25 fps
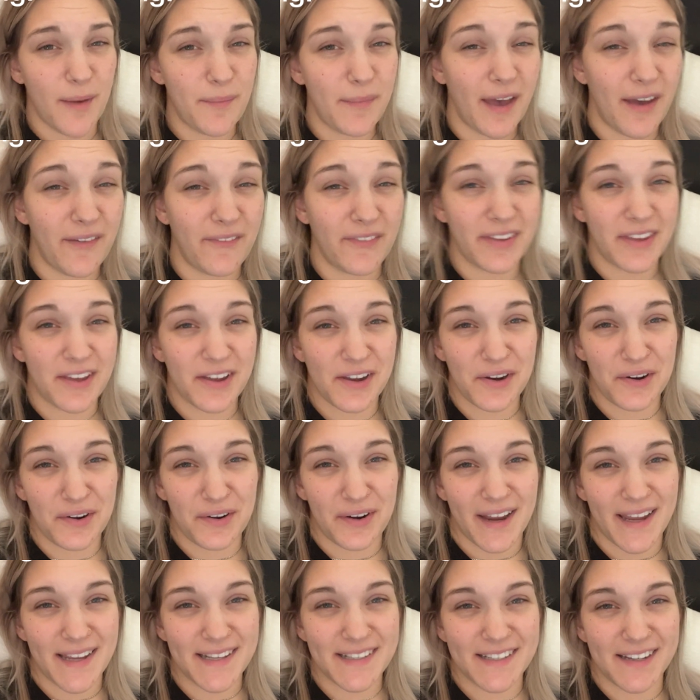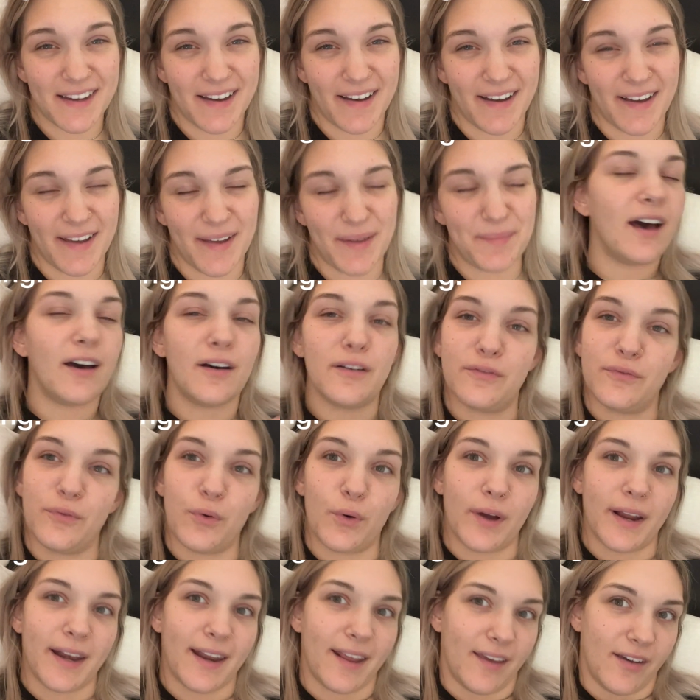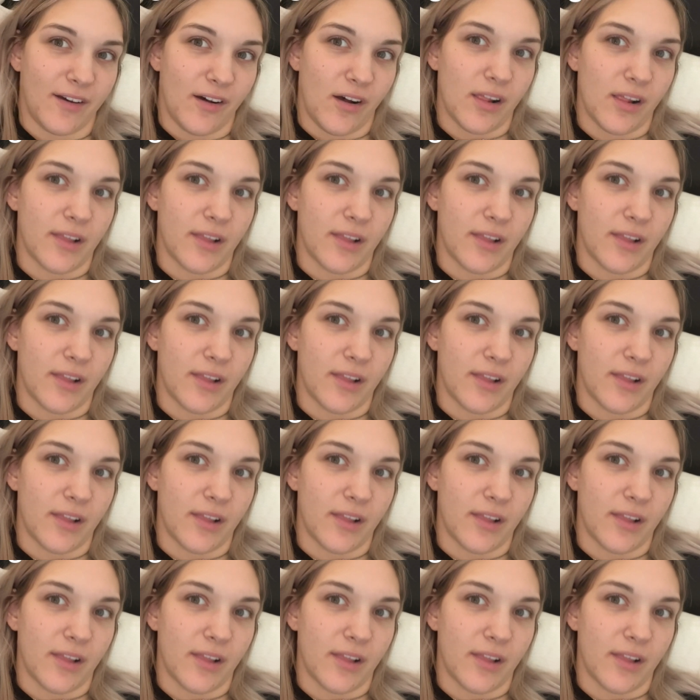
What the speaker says: I'm having a great time avoiding